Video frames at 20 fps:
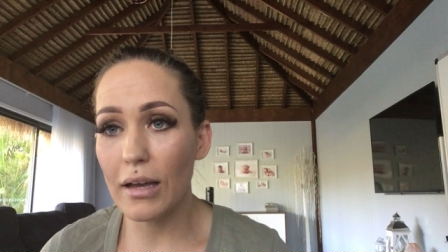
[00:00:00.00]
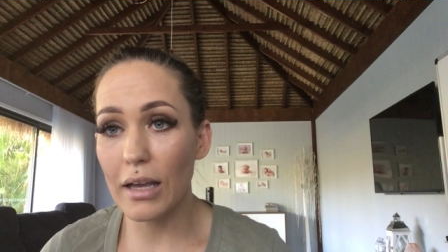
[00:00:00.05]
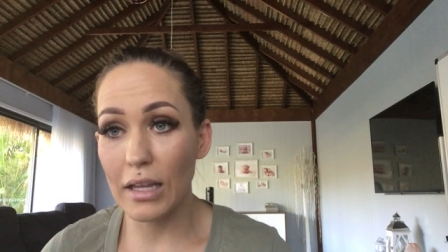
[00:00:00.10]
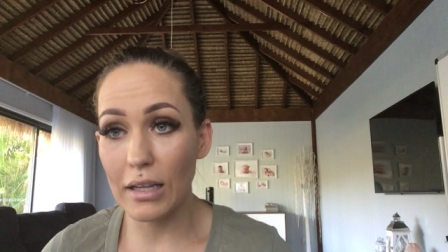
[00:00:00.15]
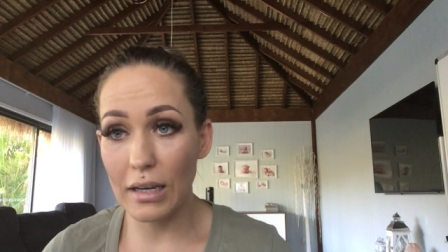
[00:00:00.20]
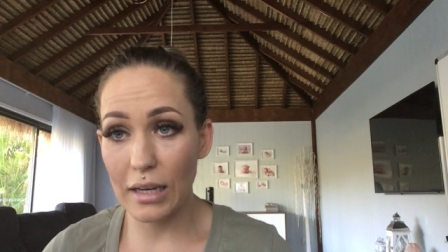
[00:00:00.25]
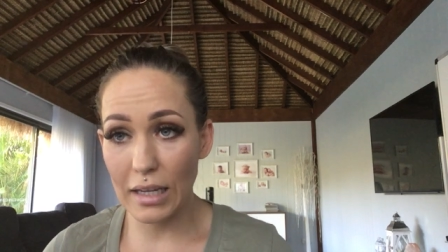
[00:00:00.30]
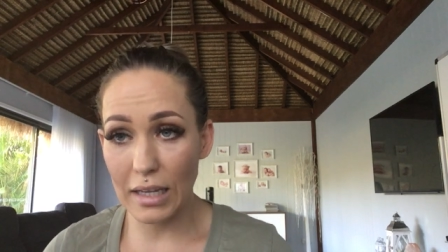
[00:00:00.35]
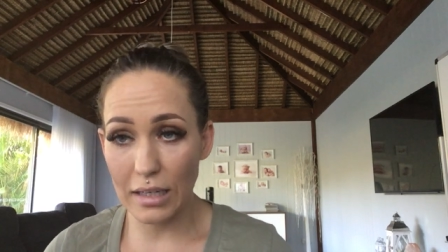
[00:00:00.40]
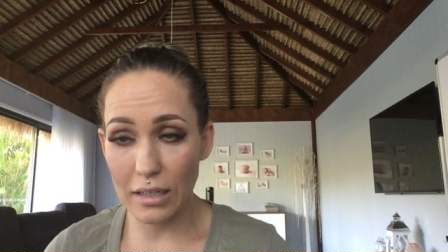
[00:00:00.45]

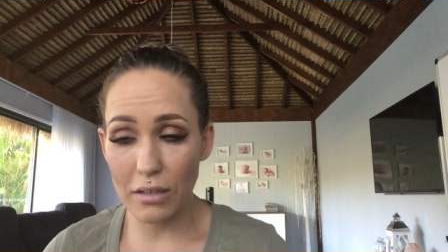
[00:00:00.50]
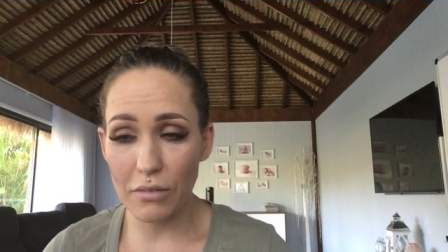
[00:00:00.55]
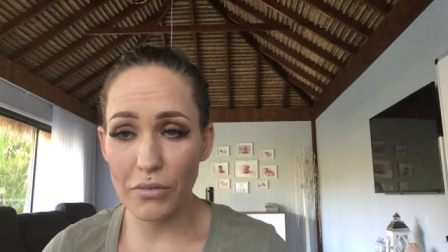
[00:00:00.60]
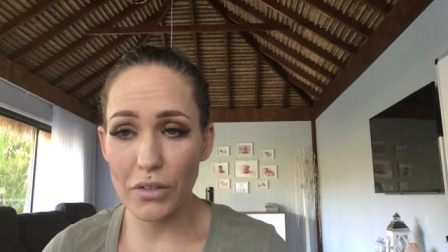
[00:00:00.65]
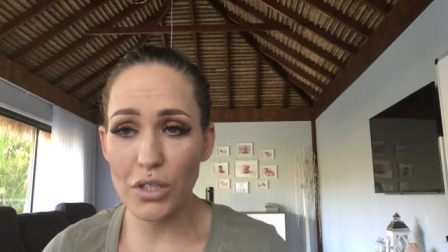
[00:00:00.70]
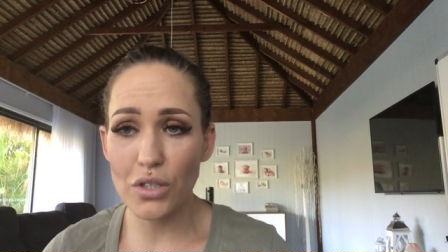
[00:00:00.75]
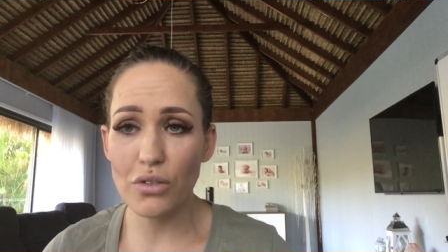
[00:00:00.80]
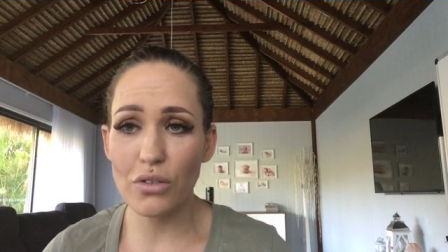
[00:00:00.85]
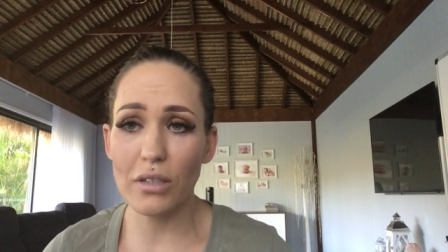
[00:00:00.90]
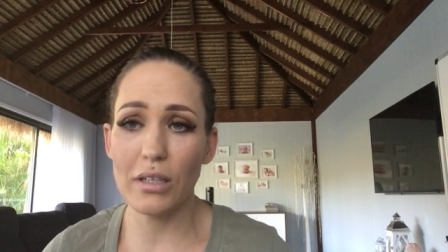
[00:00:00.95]
and
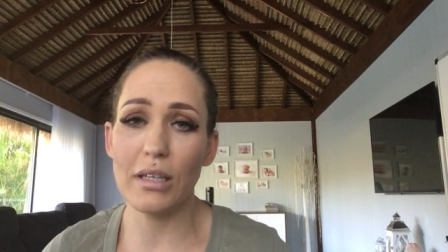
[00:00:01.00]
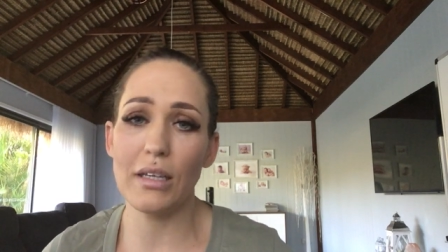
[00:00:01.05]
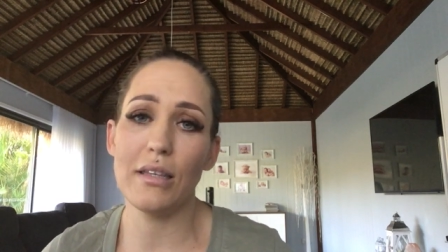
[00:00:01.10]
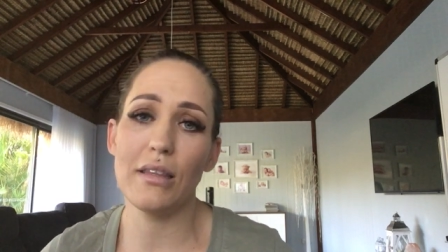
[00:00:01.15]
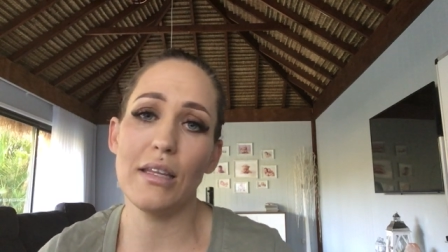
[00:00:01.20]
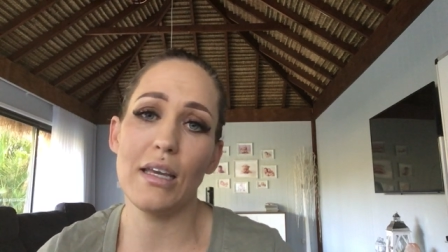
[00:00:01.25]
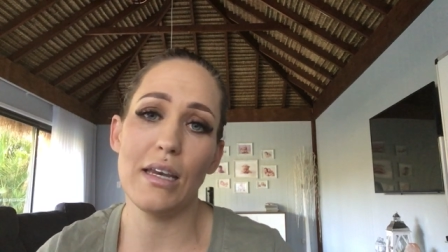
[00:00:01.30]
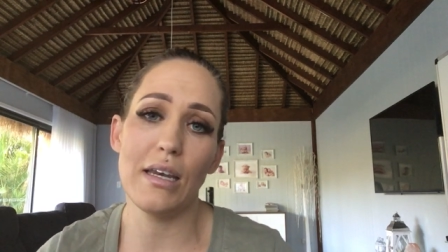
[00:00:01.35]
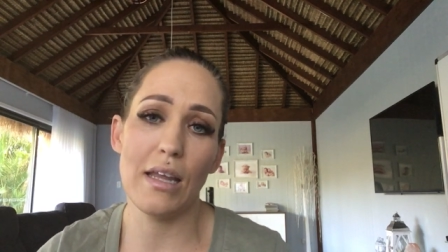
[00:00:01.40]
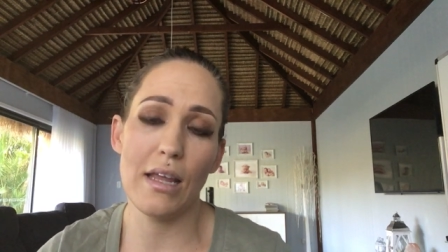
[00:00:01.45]
individually
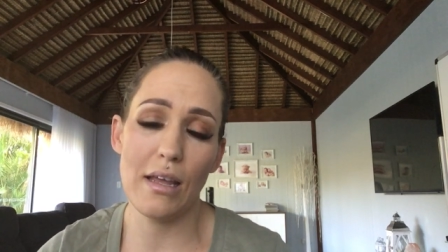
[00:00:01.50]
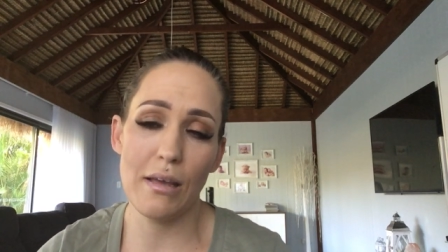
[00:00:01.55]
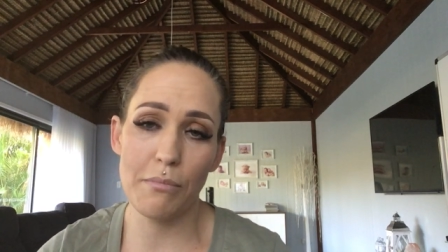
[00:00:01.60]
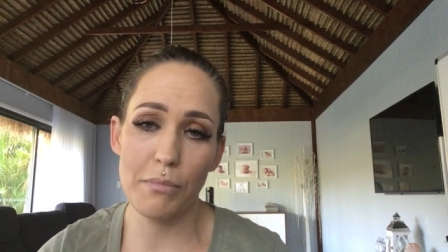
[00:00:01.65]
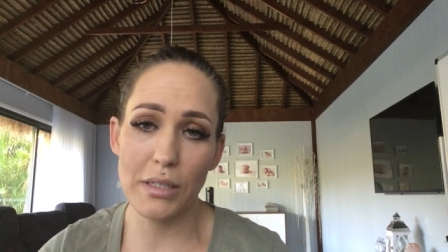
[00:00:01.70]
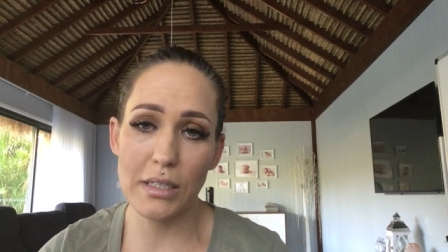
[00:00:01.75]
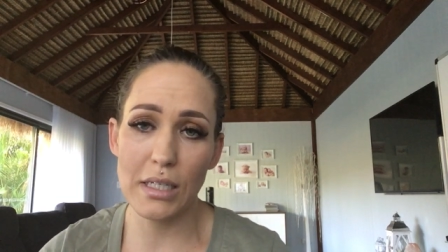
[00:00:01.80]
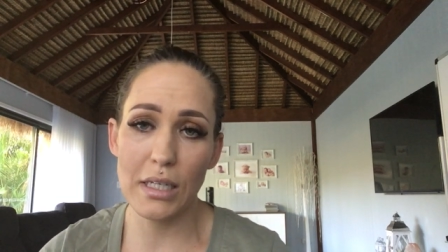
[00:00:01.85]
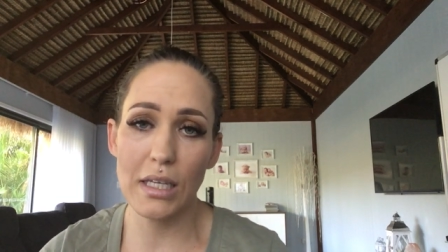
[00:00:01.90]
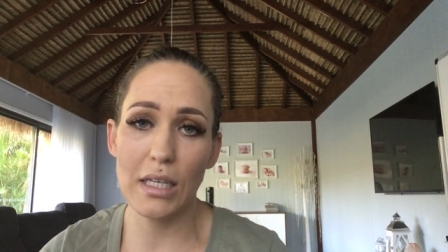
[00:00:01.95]
and then
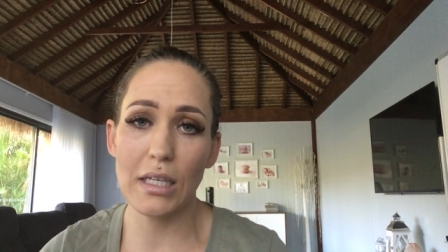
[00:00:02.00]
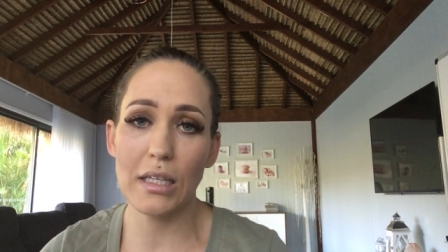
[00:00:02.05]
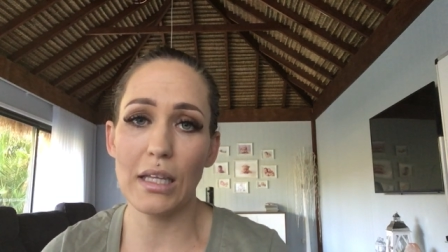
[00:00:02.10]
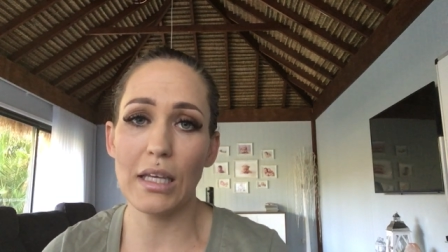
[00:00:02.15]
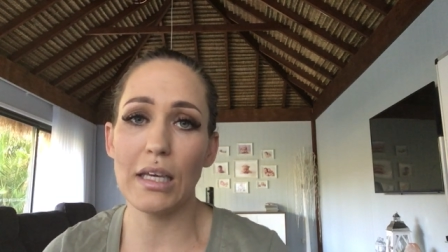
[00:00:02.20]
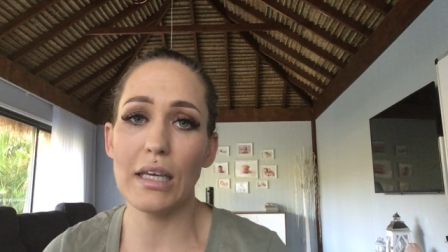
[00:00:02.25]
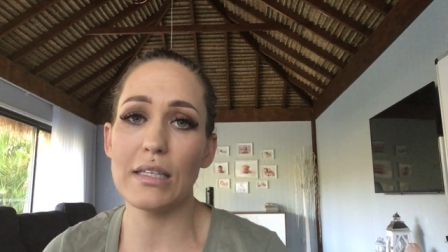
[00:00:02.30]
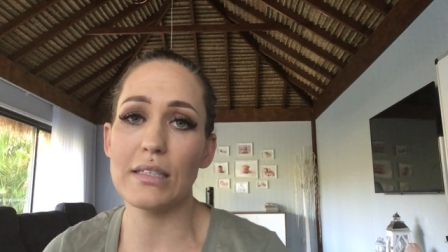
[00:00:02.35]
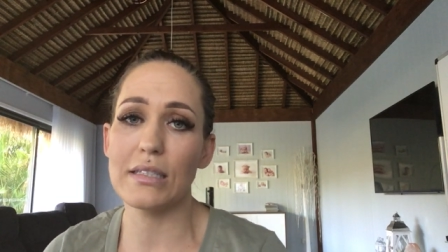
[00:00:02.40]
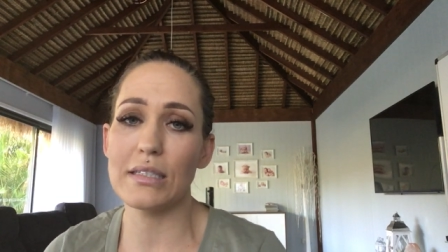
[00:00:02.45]

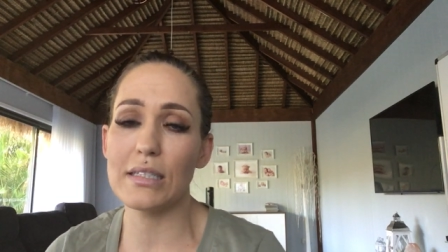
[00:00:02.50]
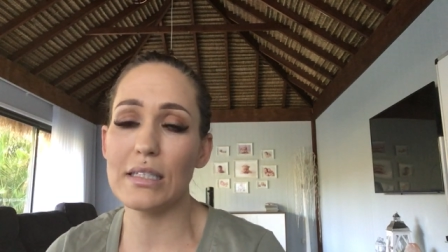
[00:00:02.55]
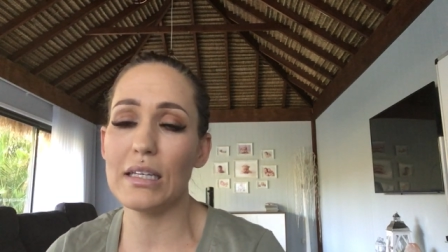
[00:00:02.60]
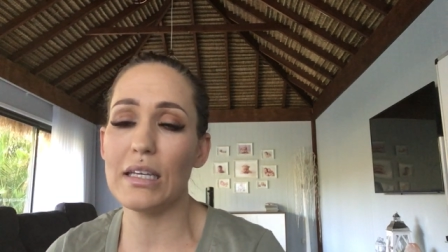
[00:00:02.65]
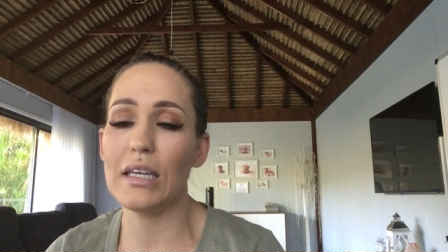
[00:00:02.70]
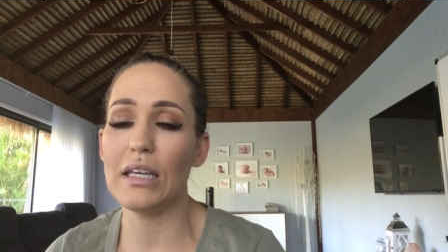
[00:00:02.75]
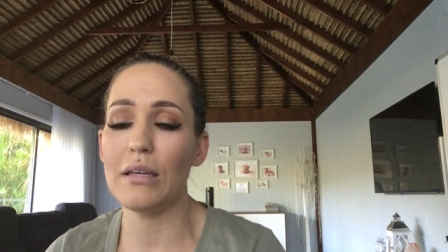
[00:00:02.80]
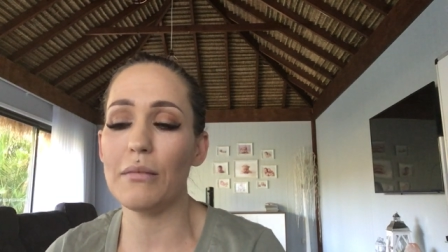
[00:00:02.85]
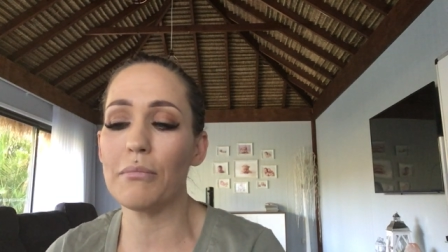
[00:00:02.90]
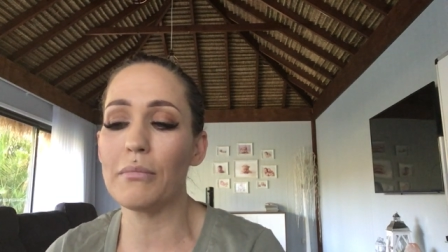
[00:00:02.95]
particularly as a
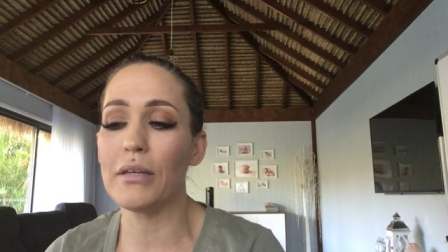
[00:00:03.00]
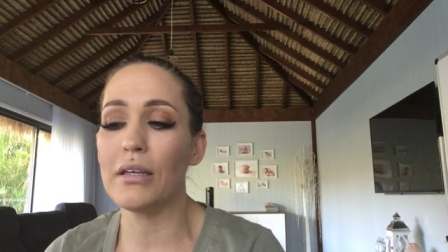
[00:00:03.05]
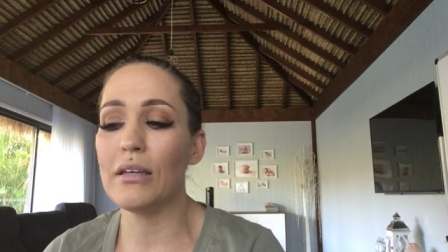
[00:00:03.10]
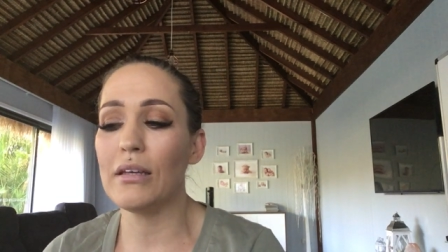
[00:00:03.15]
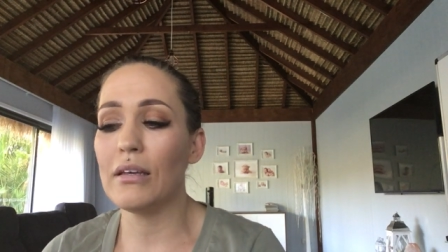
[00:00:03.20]
team.